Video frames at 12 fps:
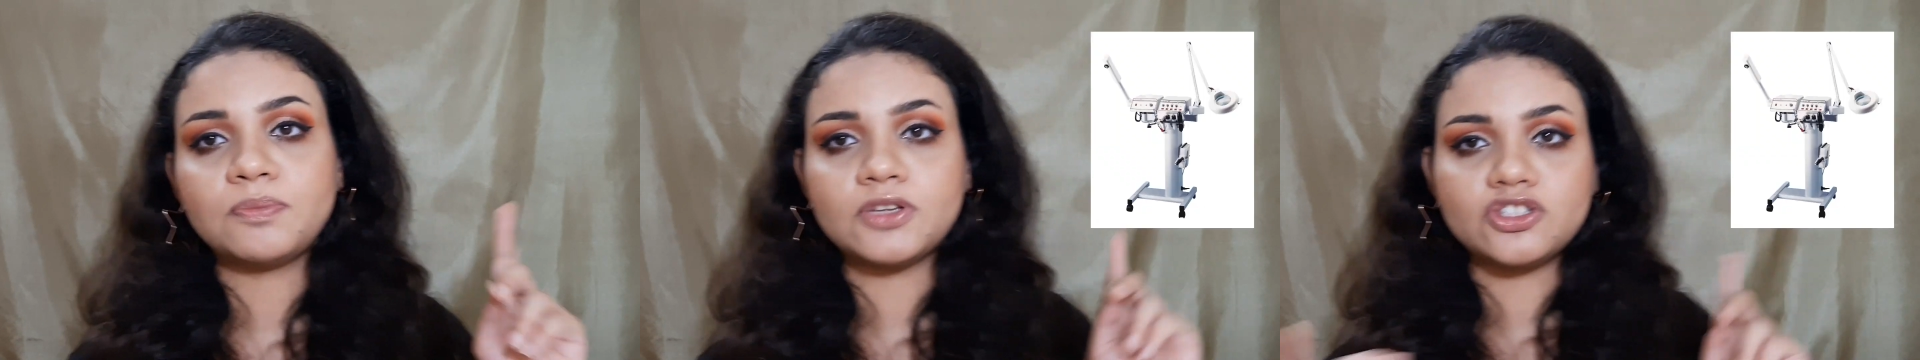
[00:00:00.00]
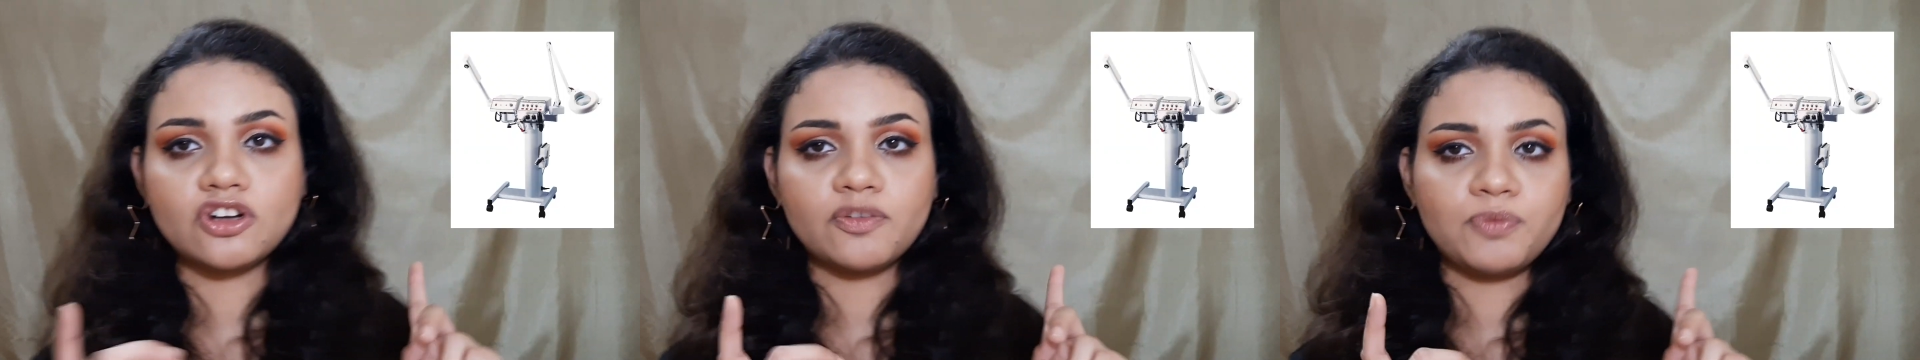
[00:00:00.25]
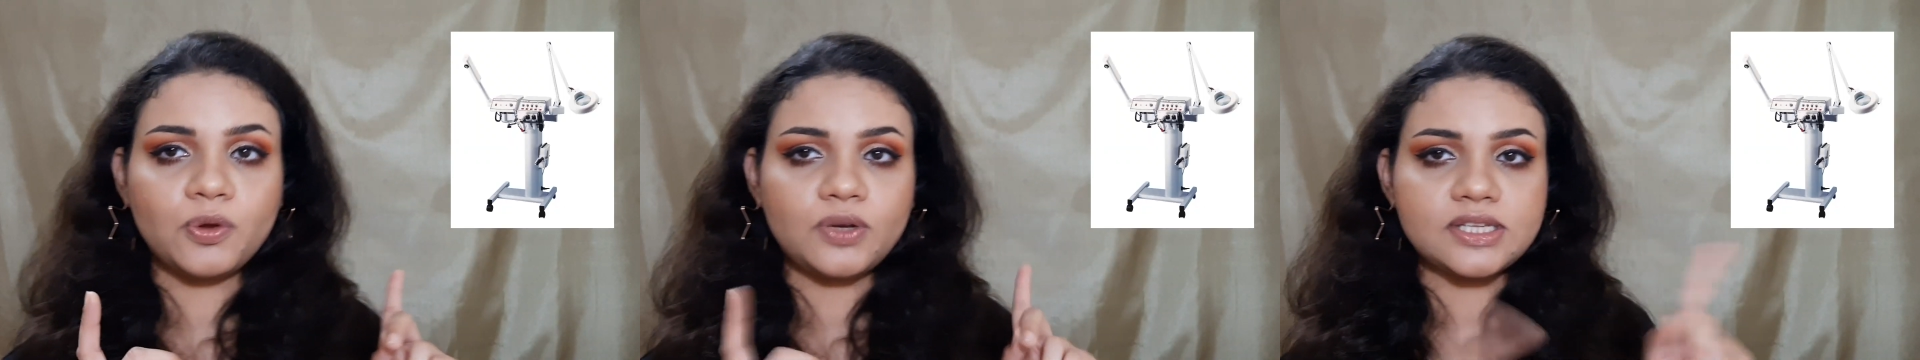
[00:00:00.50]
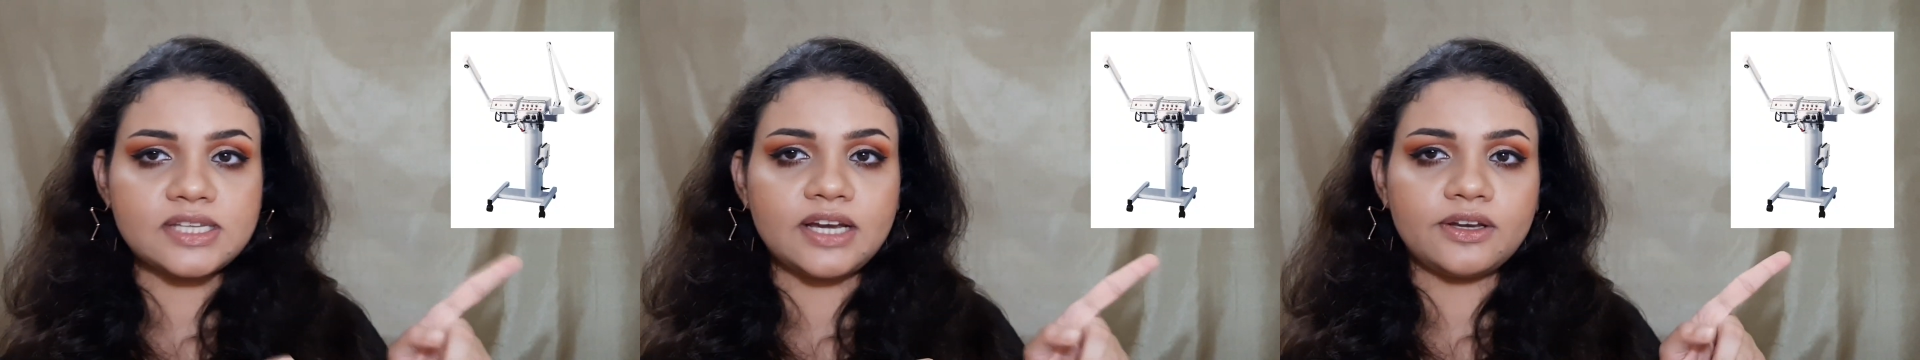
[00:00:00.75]
post a picture of
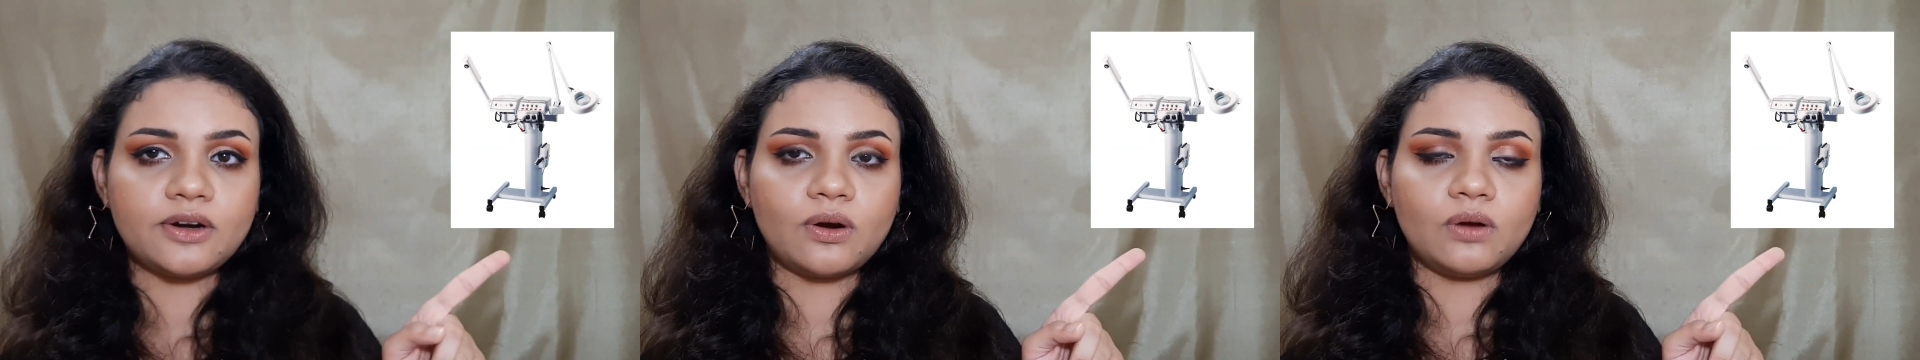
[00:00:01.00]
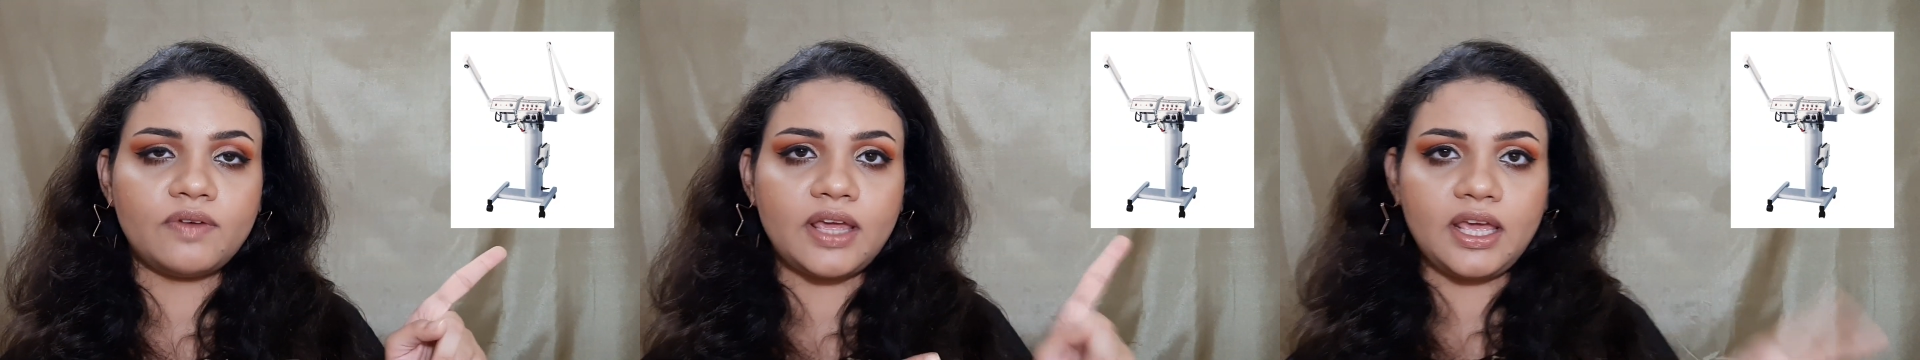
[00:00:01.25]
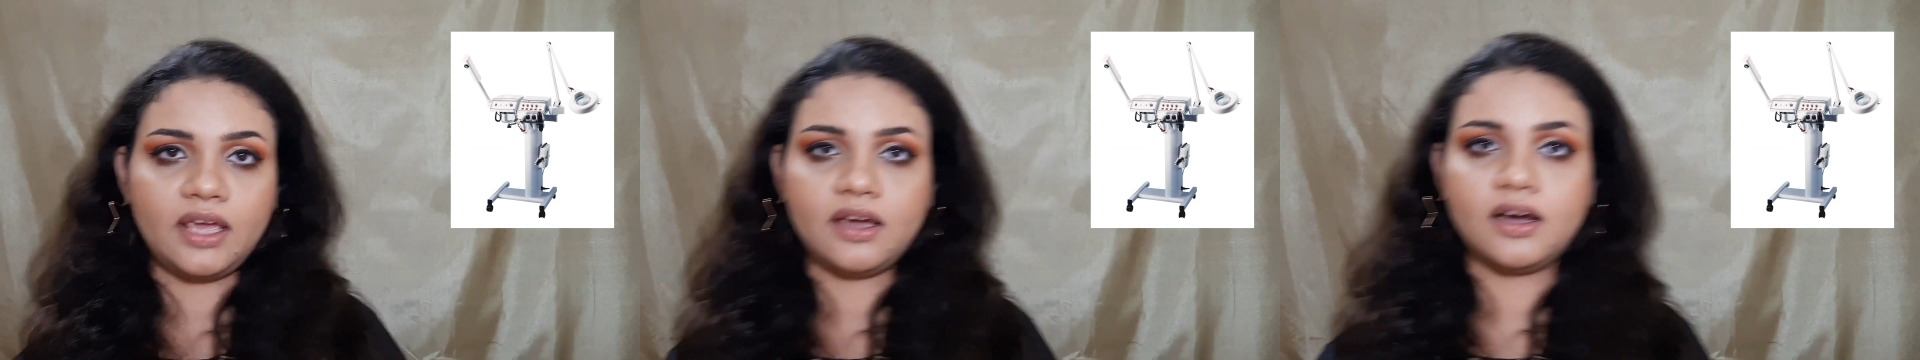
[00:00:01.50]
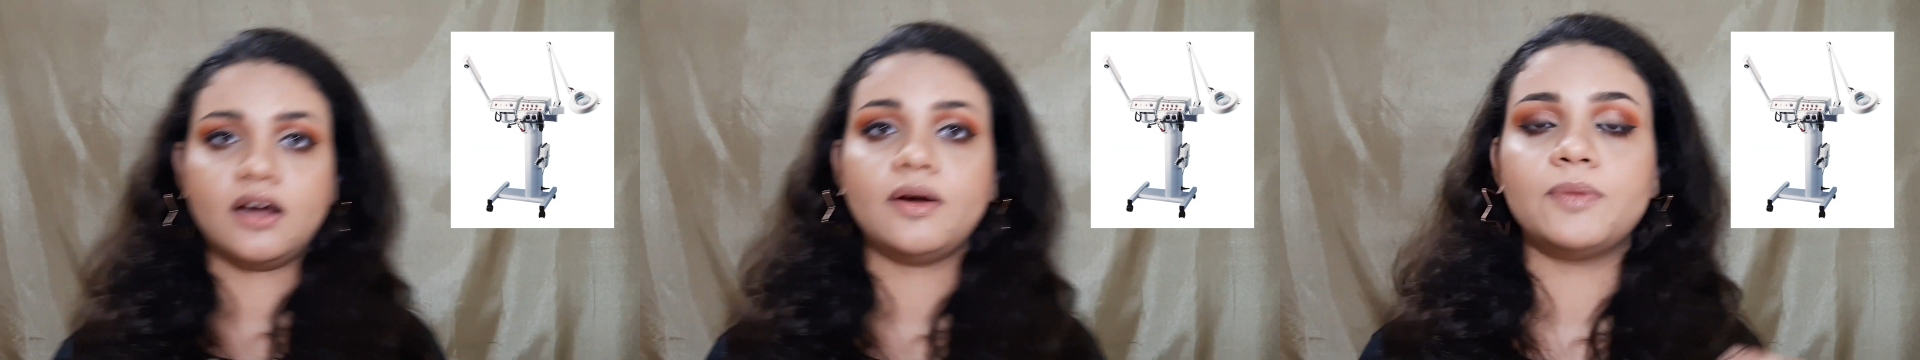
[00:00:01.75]
beauty center over
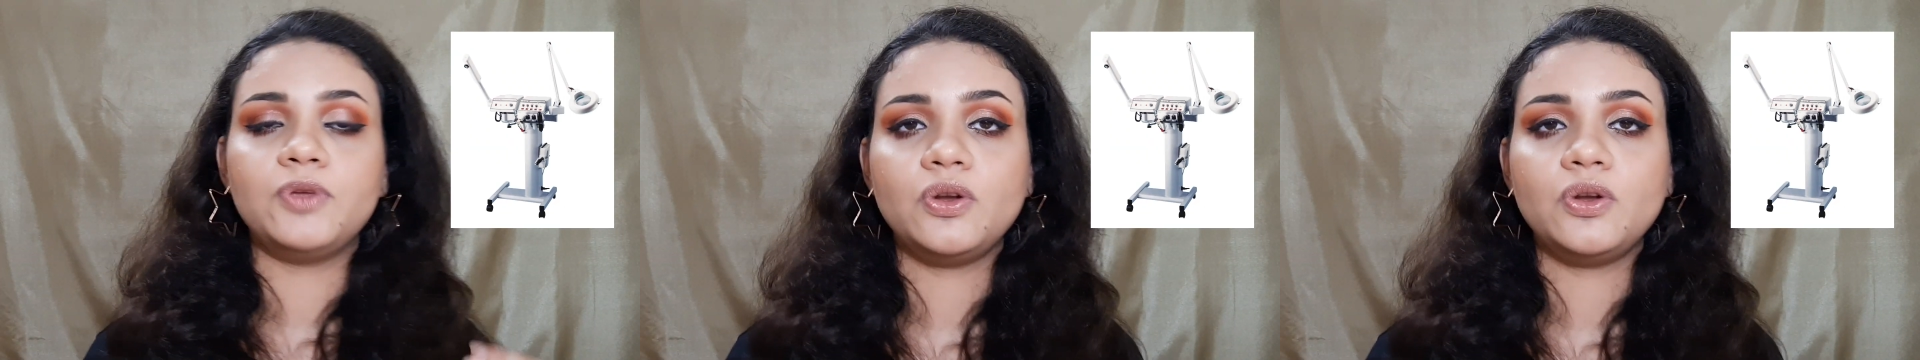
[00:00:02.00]
here